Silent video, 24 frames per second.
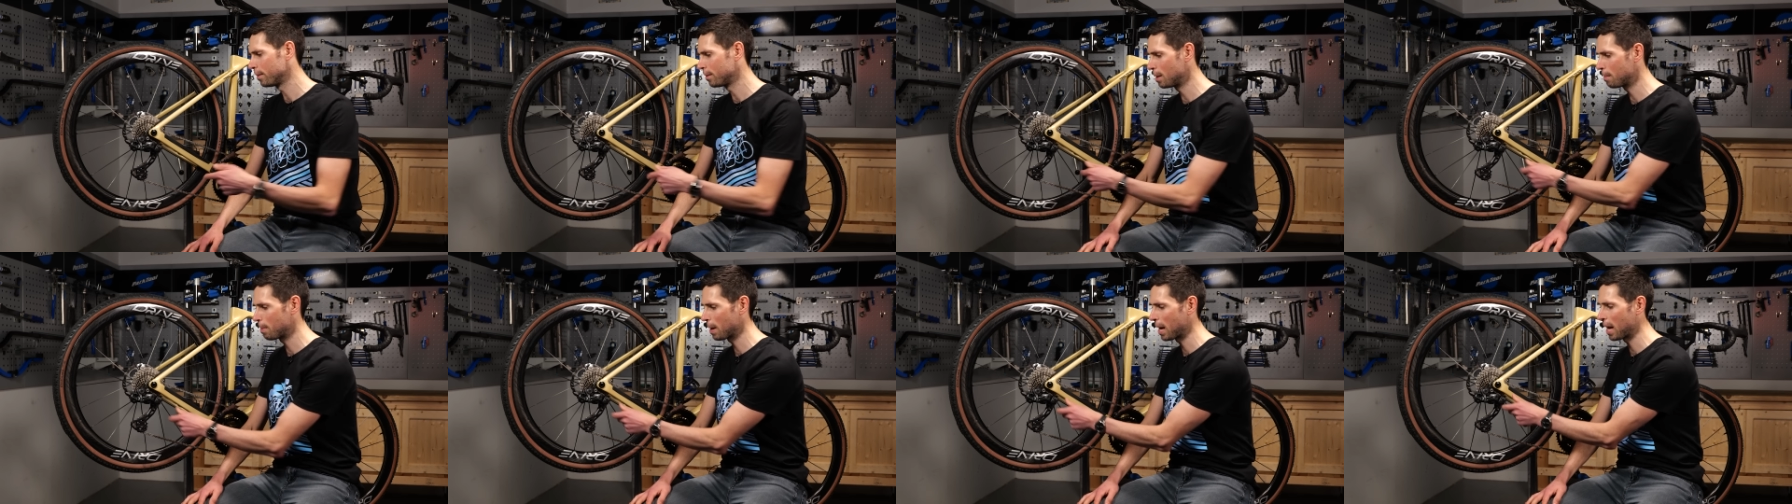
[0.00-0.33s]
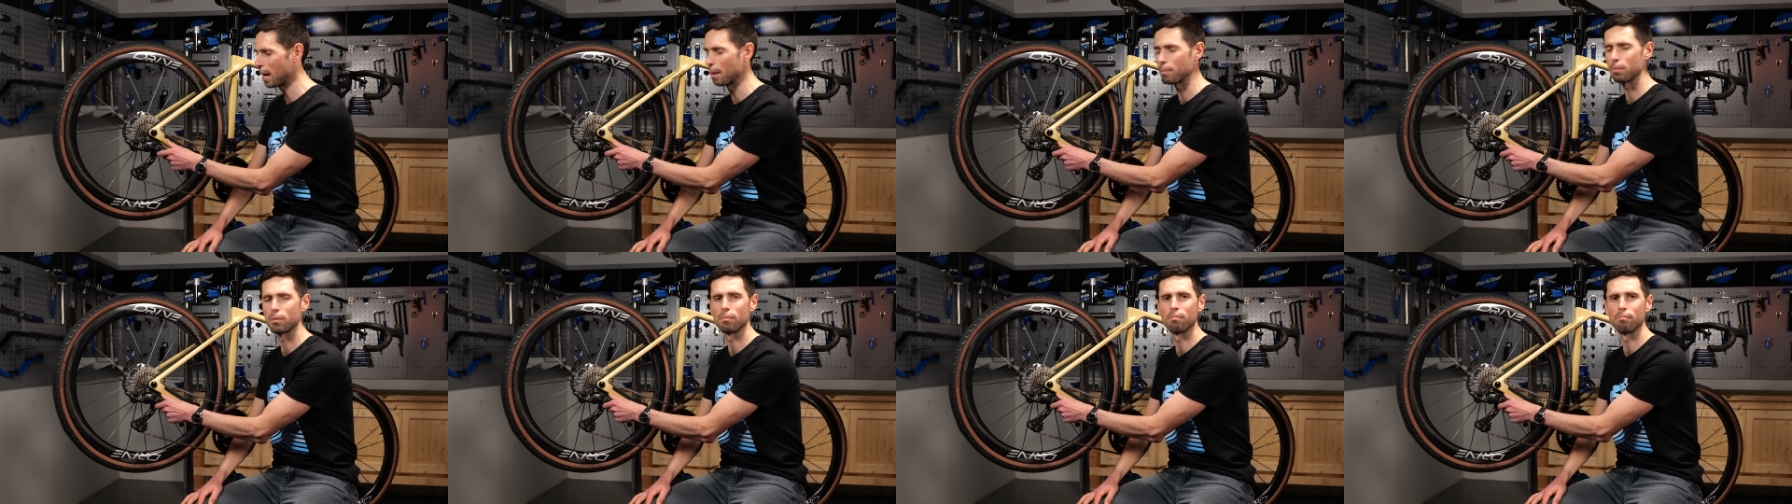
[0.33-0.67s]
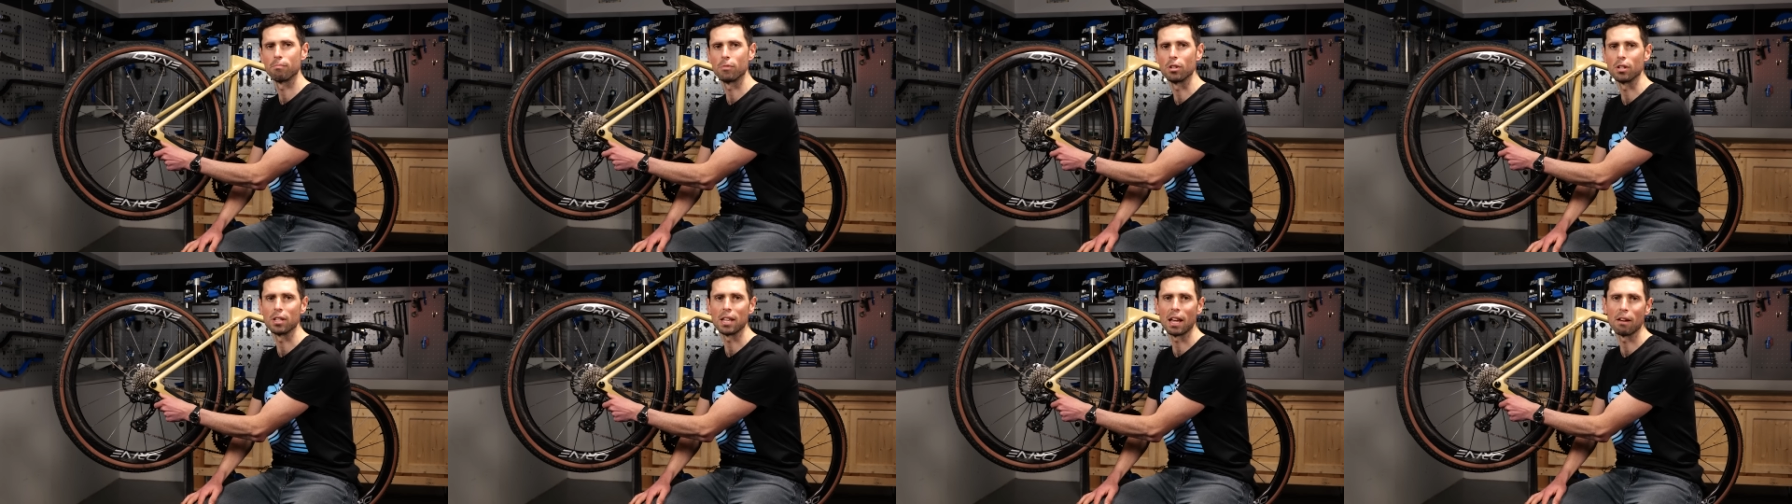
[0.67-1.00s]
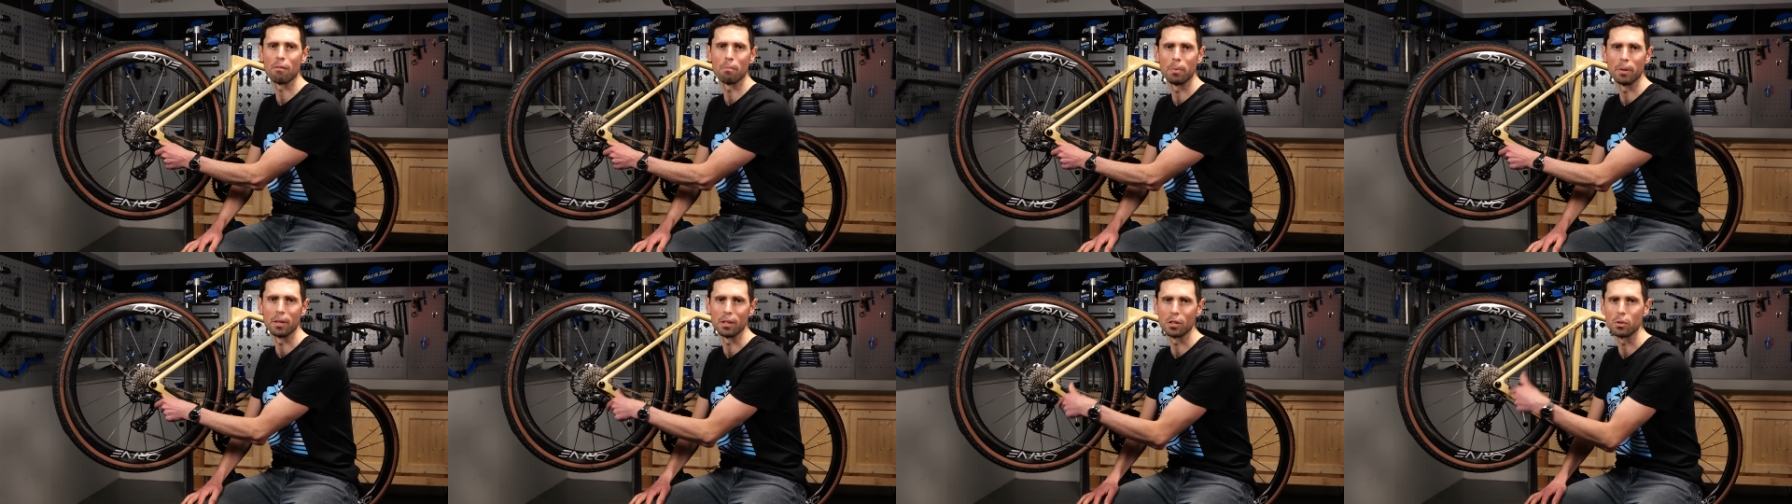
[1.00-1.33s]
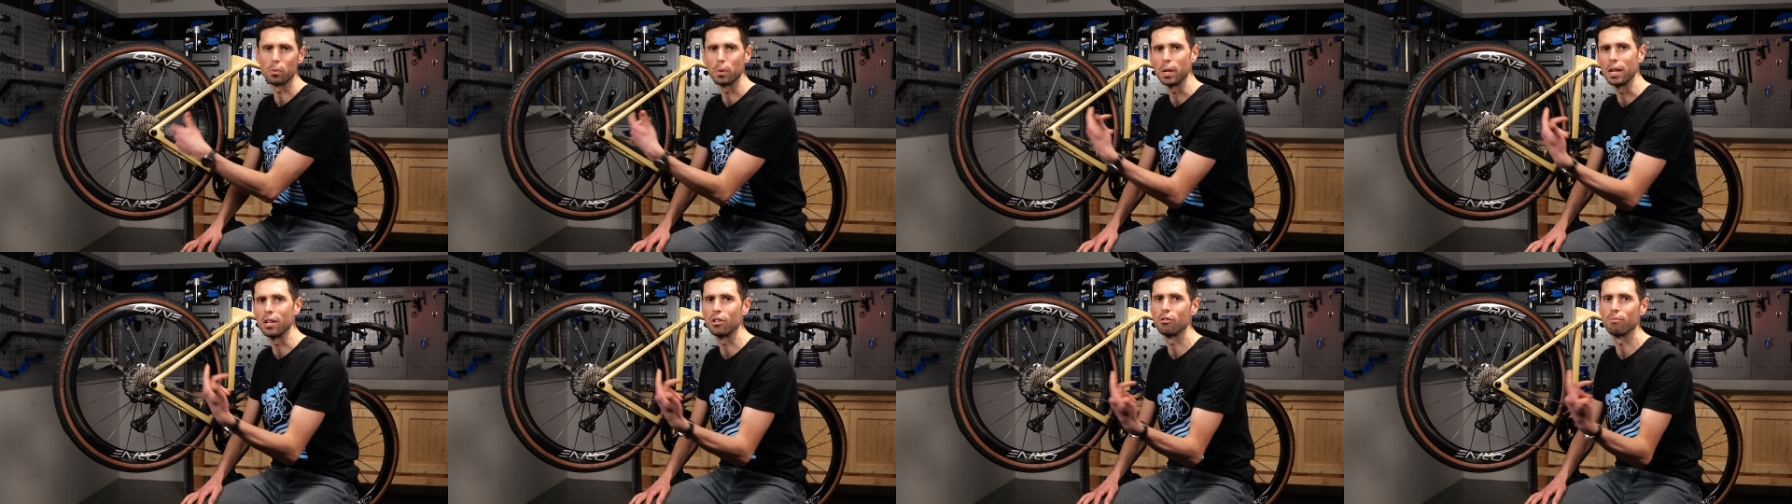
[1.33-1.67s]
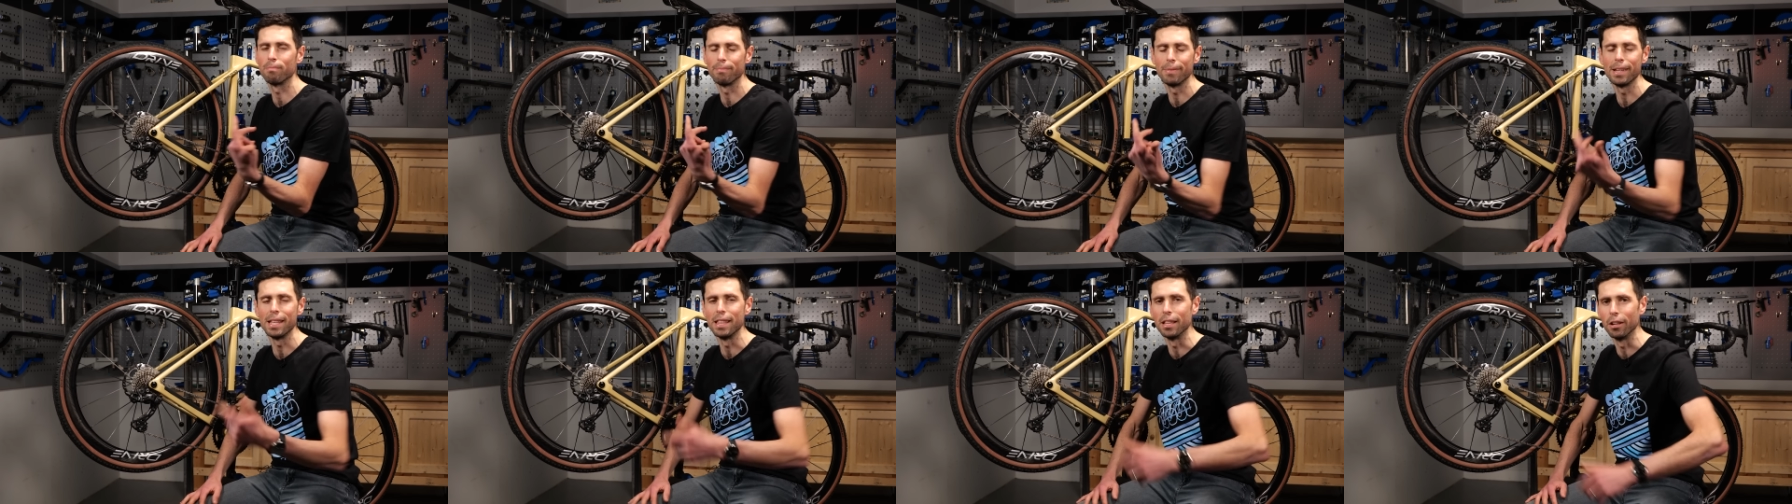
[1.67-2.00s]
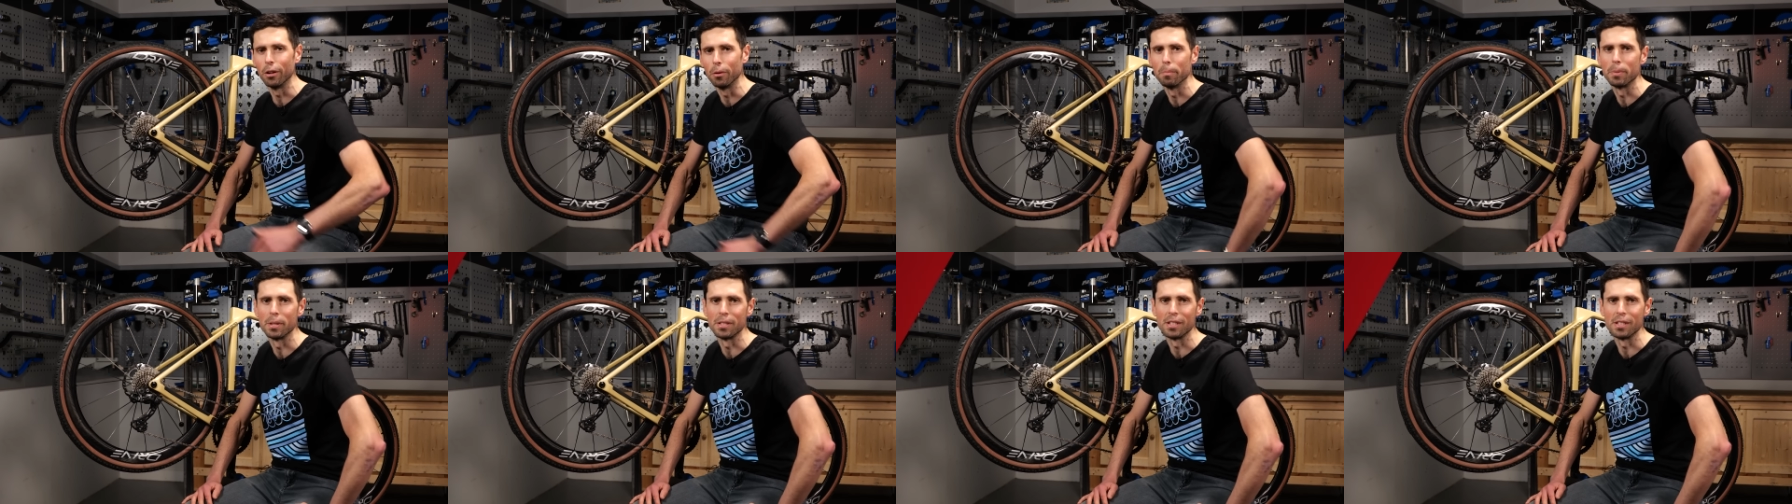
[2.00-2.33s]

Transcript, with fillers: you perhaps just haven't put the switch in the on